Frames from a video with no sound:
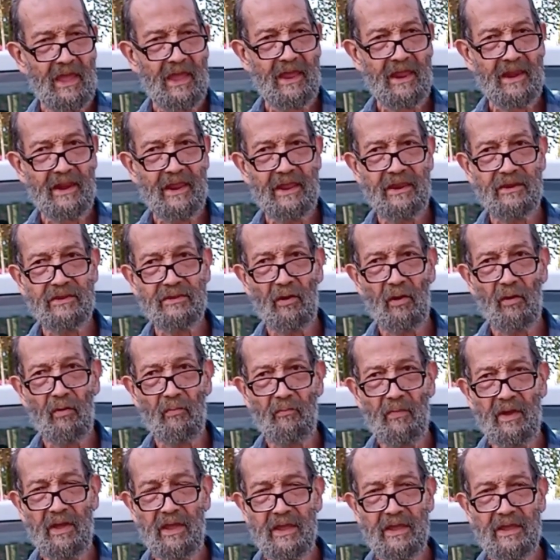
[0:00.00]
And he
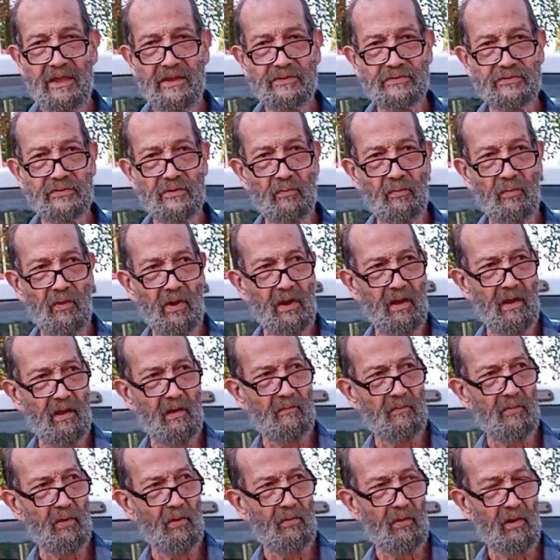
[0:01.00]
told me, he said,
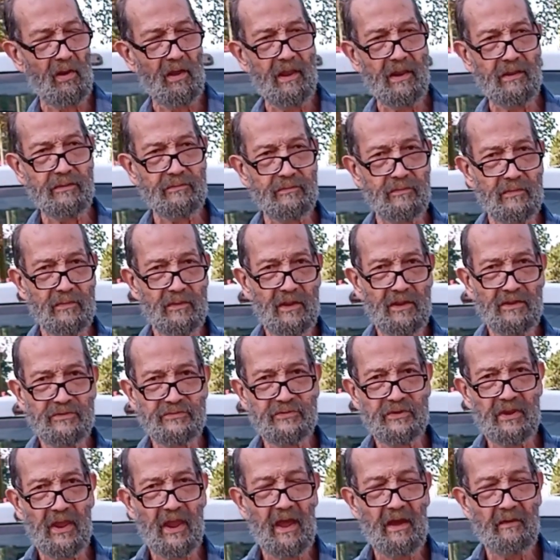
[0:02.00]
well, I'm going to
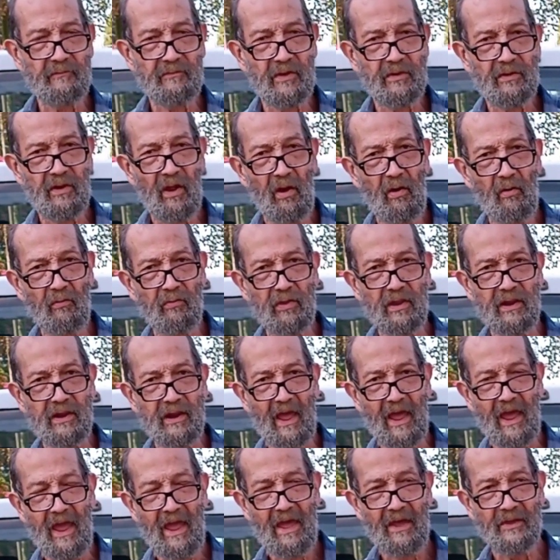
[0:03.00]
let you have the dog
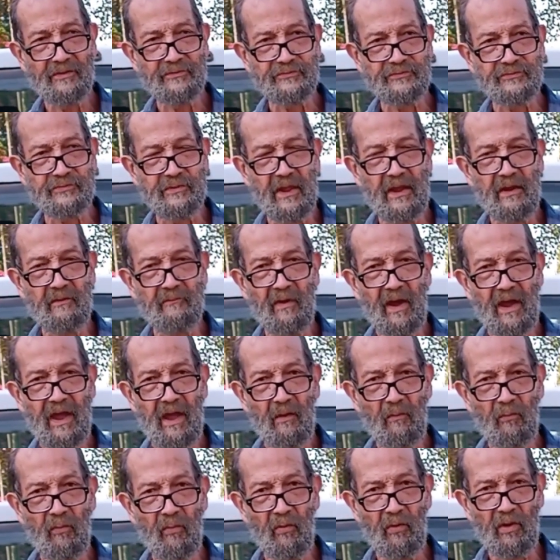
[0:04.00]
in the house. I've never
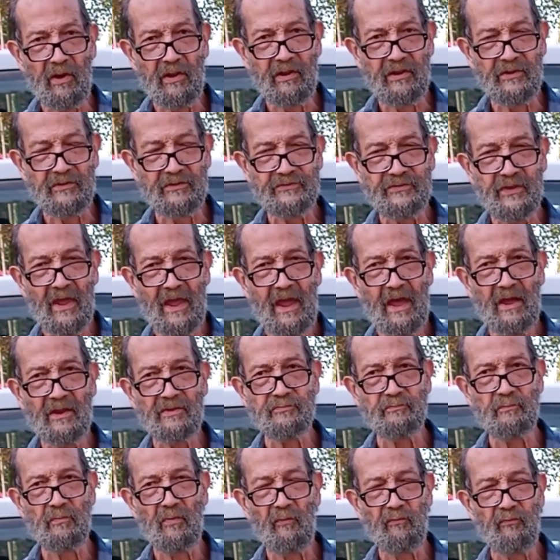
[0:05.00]
had one in his
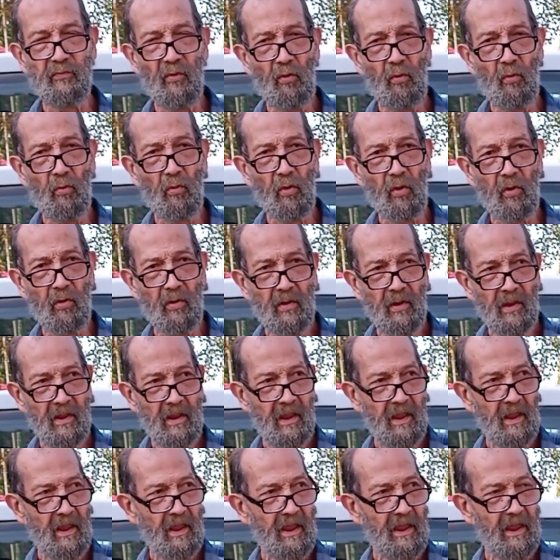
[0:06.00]
house before.
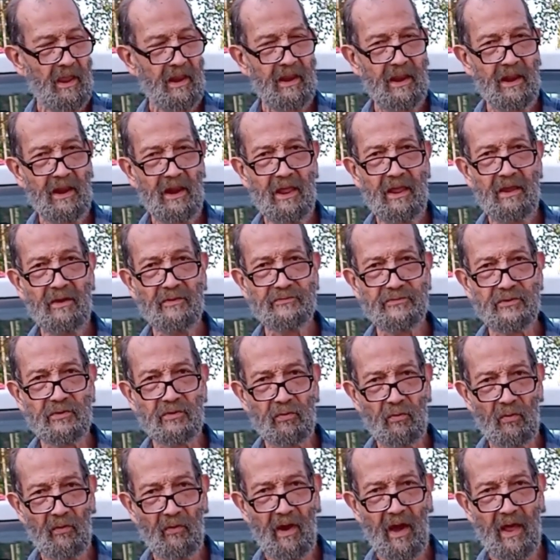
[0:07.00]
And he lives
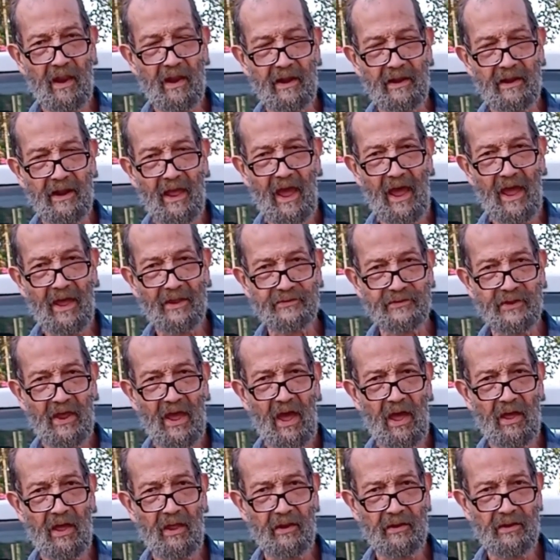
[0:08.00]
in quite a
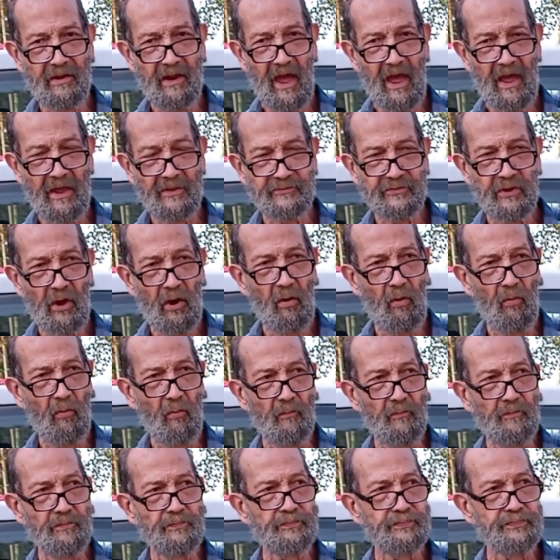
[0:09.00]
nice
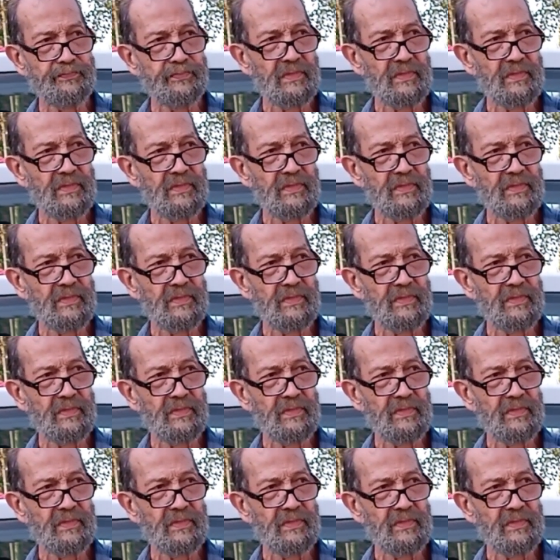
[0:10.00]
home.